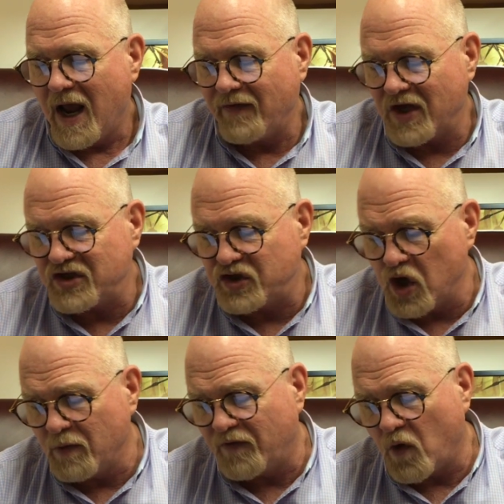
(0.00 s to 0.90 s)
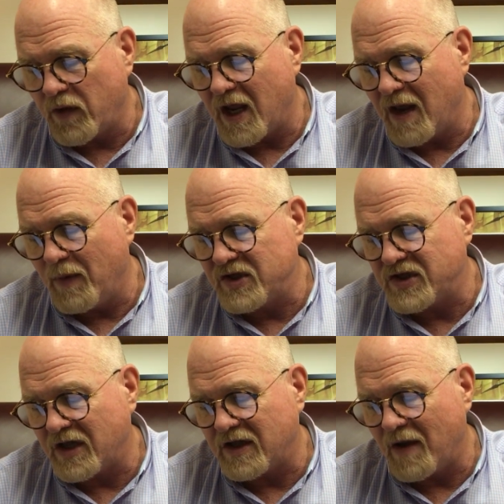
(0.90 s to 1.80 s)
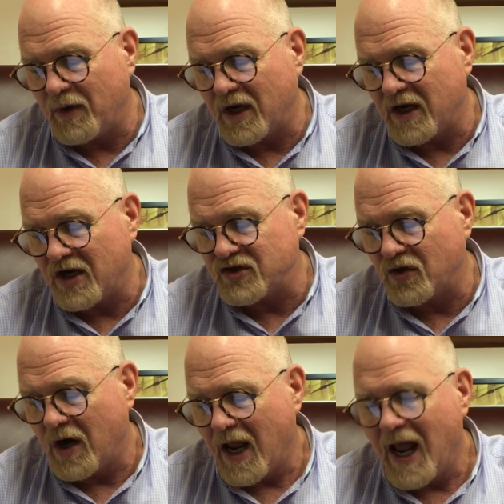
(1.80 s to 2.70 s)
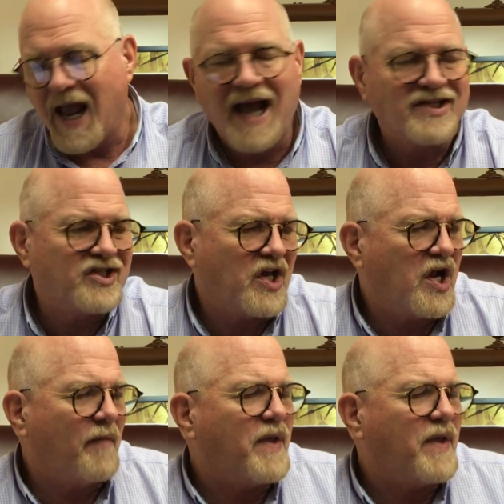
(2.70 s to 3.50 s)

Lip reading: and they stood before the image that Nebuchadnezzar had set up.